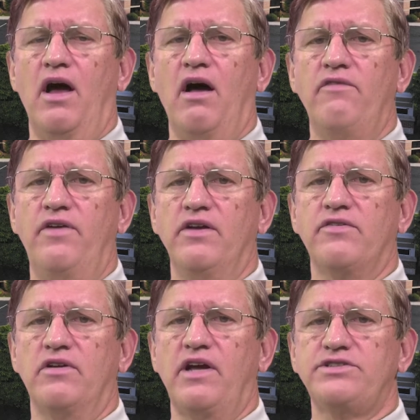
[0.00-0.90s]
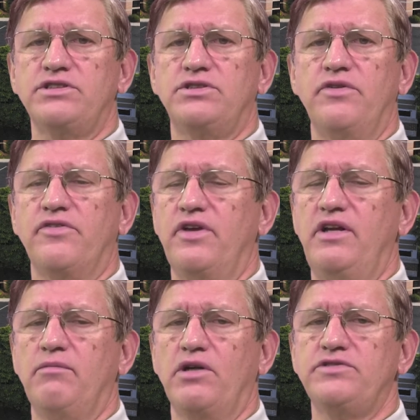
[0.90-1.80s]
of his collection to the
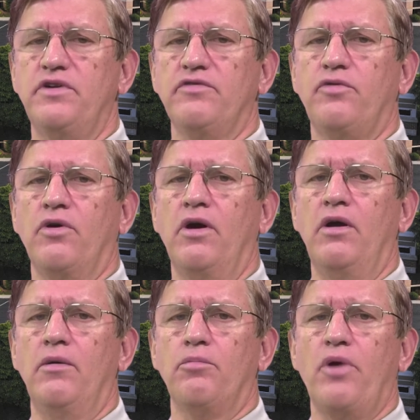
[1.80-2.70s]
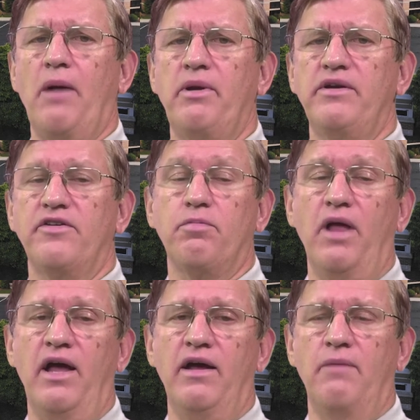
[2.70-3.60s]
city of Marshfield for prominent
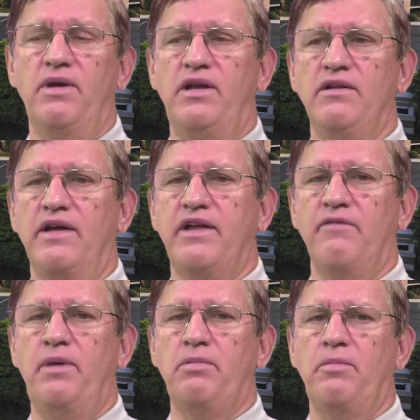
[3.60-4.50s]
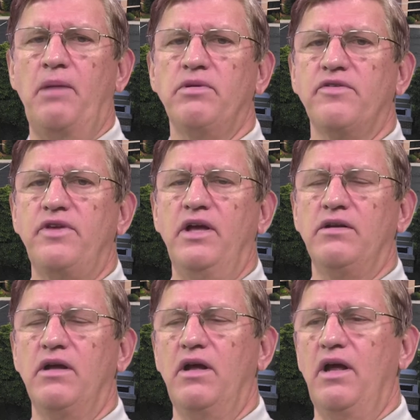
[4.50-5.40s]
display. I mean, he'd like to have people be able to see
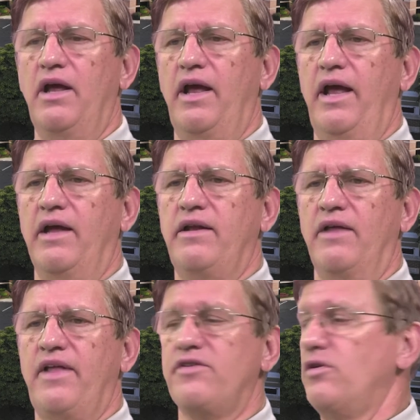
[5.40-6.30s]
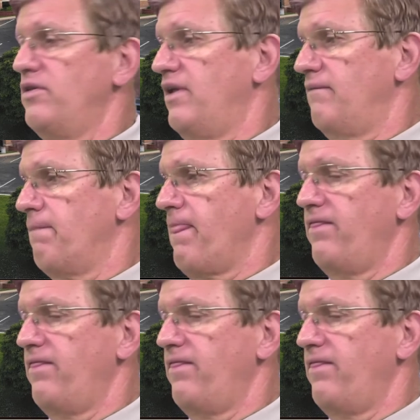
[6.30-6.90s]
it, and that's a good thing.